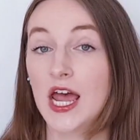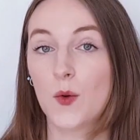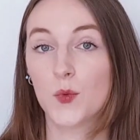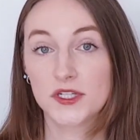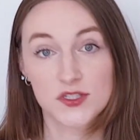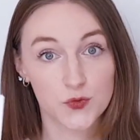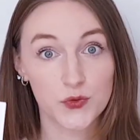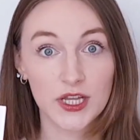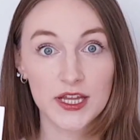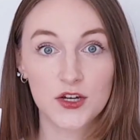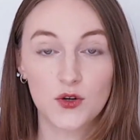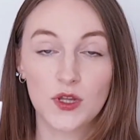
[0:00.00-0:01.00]
And what is
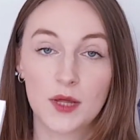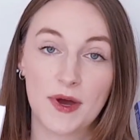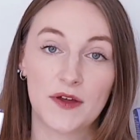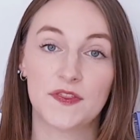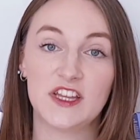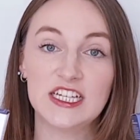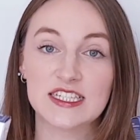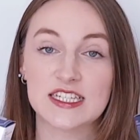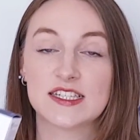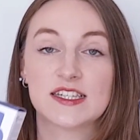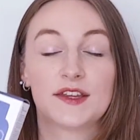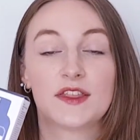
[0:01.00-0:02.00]
really cool about these
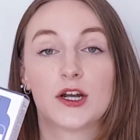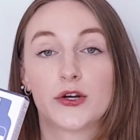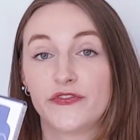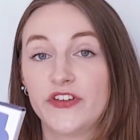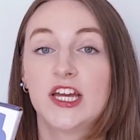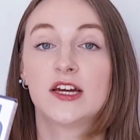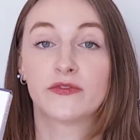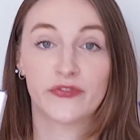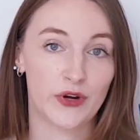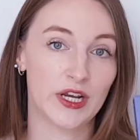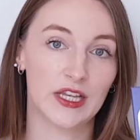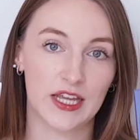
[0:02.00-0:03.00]
is that they're vegan
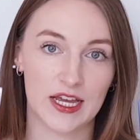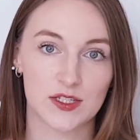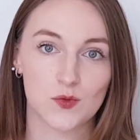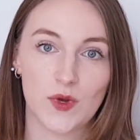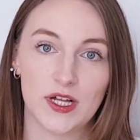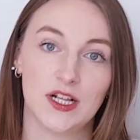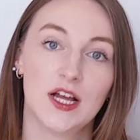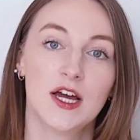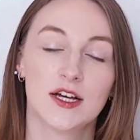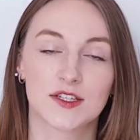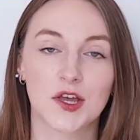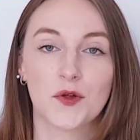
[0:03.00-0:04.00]
friendly as well.
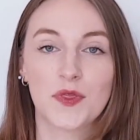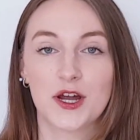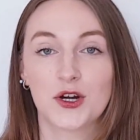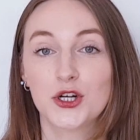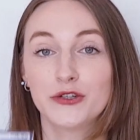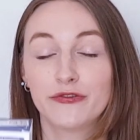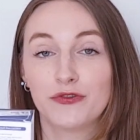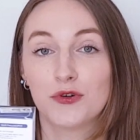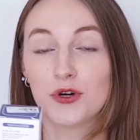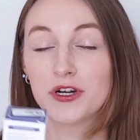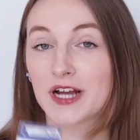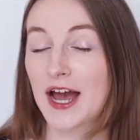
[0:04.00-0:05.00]
So they're good
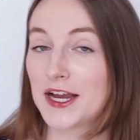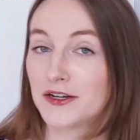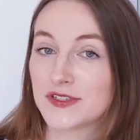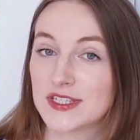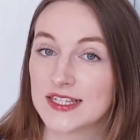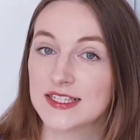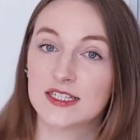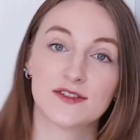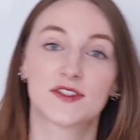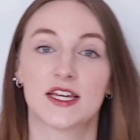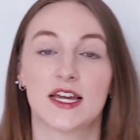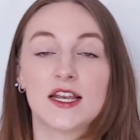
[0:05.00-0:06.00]
for kind of sensitive
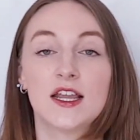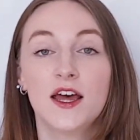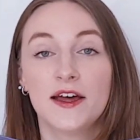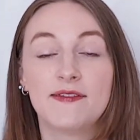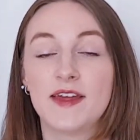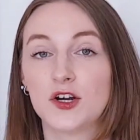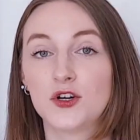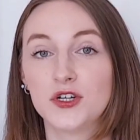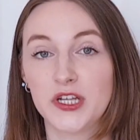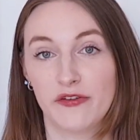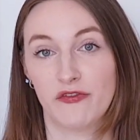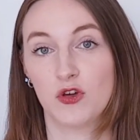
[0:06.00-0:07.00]
skin. They're
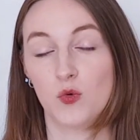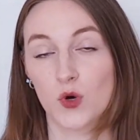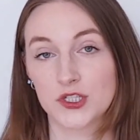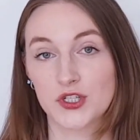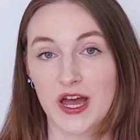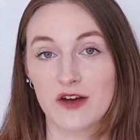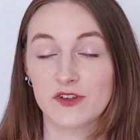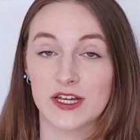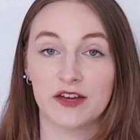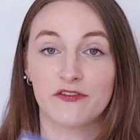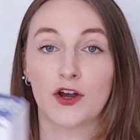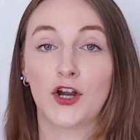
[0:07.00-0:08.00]
good if you want to have
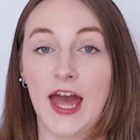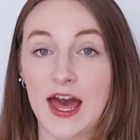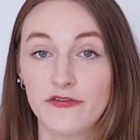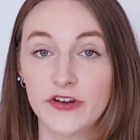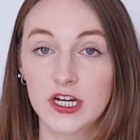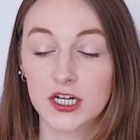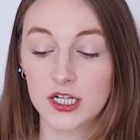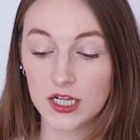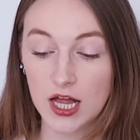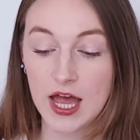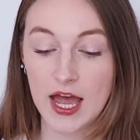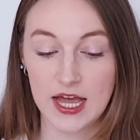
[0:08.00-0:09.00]
like a very
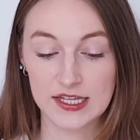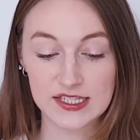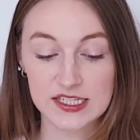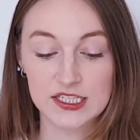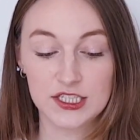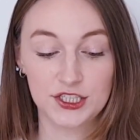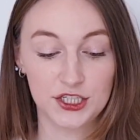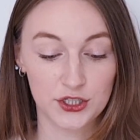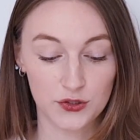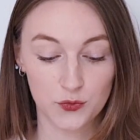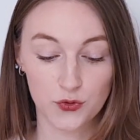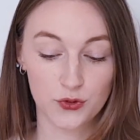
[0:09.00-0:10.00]
ethical
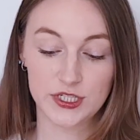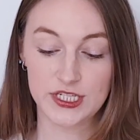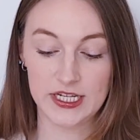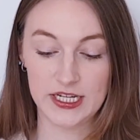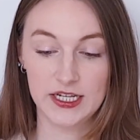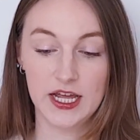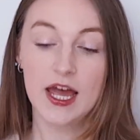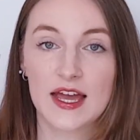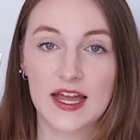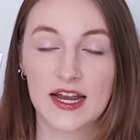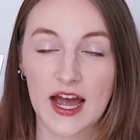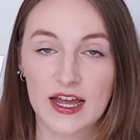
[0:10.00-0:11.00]
skincare routine.
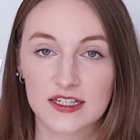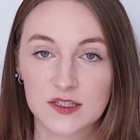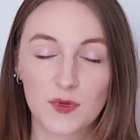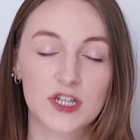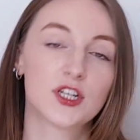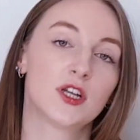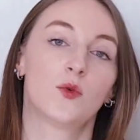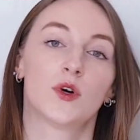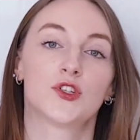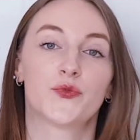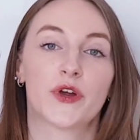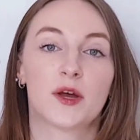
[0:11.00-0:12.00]
And I especially
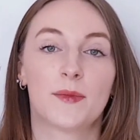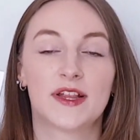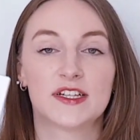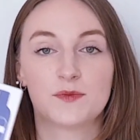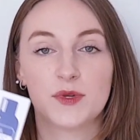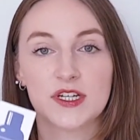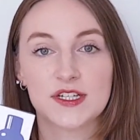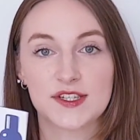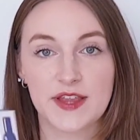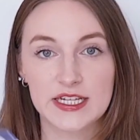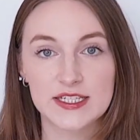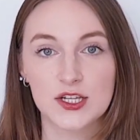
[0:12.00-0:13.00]
want to recommend this because
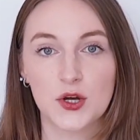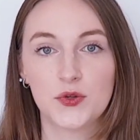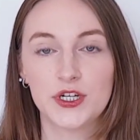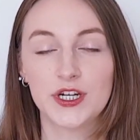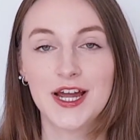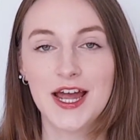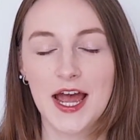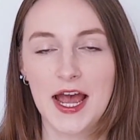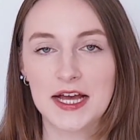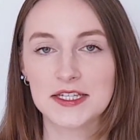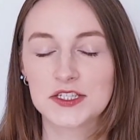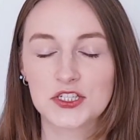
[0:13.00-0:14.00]
this toner
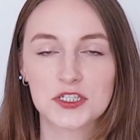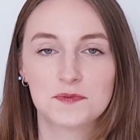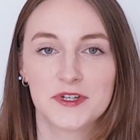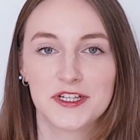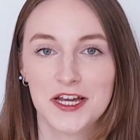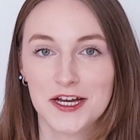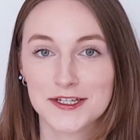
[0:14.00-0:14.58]
has just been